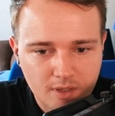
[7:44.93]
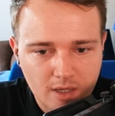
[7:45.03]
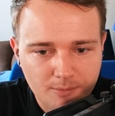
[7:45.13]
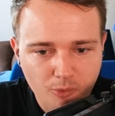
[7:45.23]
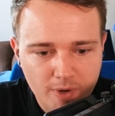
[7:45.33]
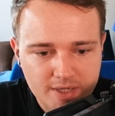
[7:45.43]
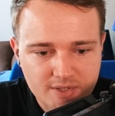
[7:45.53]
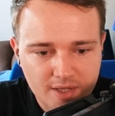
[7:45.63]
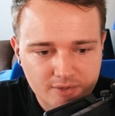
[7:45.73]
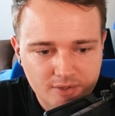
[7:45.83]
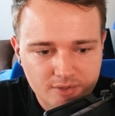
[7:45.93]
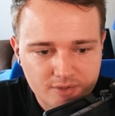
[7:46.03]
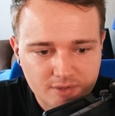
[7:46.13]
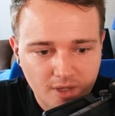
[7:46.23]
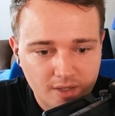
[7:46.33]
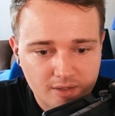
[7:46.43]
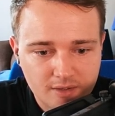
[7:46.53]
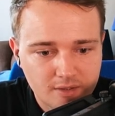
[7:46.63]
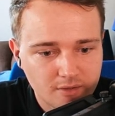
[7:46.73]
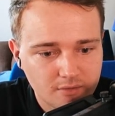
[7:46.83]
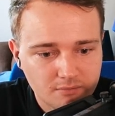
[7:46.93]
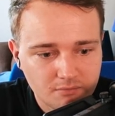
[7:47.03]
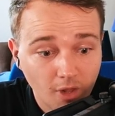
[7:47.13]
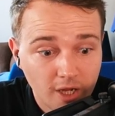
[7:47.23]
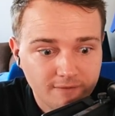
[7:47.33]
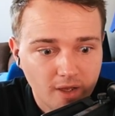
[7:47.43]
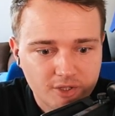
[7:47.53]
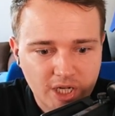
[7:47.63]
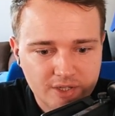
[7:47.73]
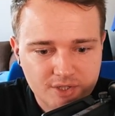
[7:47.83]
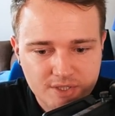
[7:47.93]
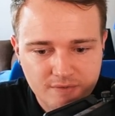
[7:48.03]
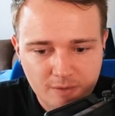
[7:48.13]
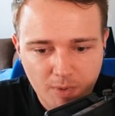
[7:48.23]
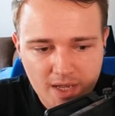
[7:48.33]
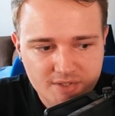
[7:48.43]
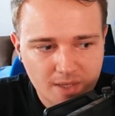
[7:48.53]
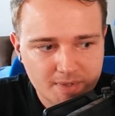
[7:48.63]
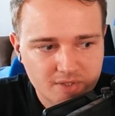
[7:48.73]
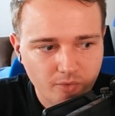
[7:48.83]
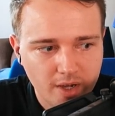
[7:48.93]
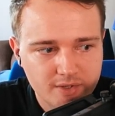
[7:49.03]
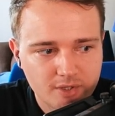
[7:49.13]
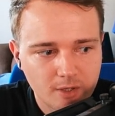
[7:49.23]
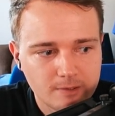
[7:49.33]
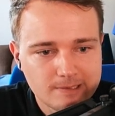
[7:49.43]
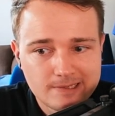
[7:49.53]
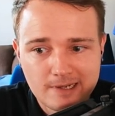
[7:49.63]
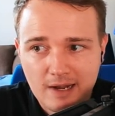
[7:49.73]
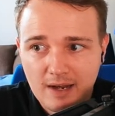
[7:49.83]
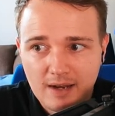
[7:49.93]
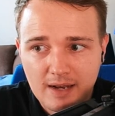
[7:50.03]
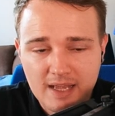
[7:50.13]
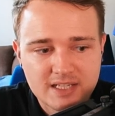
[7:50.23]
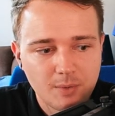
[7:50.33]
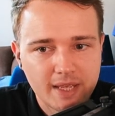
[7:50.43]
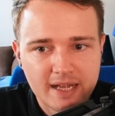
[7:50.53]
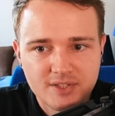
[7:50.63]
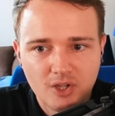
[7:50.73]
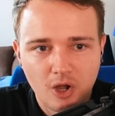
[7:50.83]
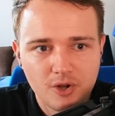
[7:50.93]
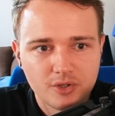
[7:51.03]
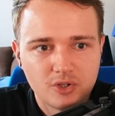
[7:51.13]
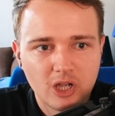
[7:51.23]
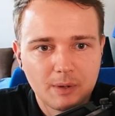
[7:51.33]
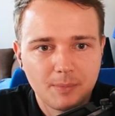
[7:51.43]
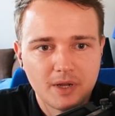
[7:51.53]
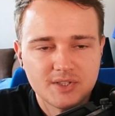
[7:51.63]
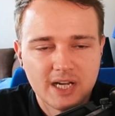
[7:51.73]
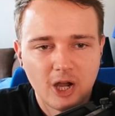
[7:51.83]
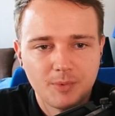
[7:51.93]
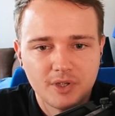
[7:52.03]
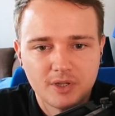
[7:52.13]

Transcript: Pretty standard, like flight changes for the players that are missing, right? So let's see how we get on. Come on, Burton Albion.